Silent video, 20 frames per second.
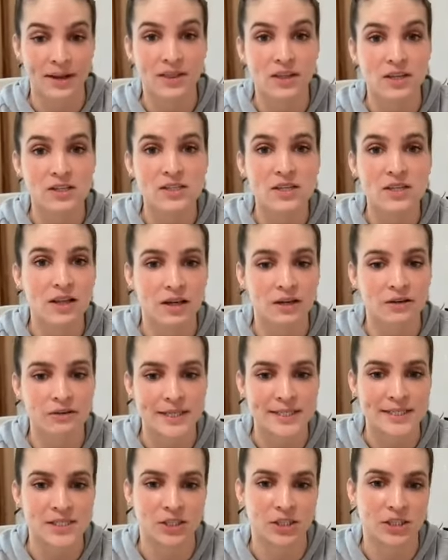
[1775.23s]
And there's a lot of
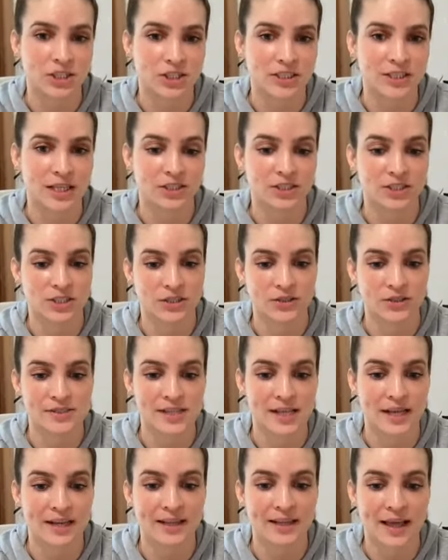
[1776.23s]
research that shows
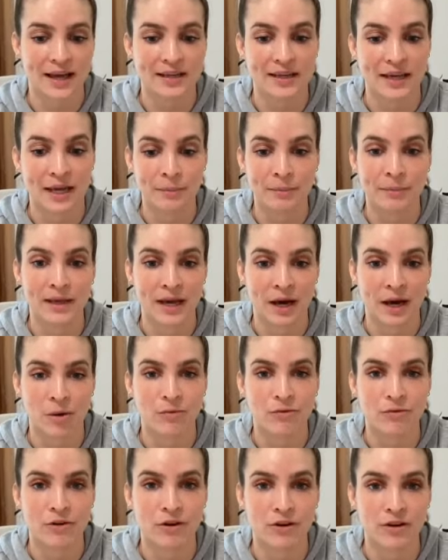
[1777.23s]
that can be
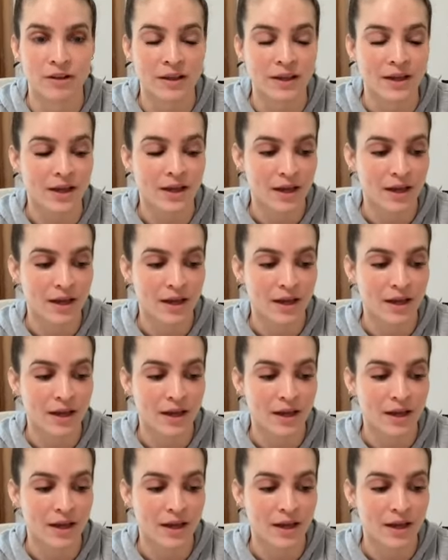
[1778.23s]
helpful.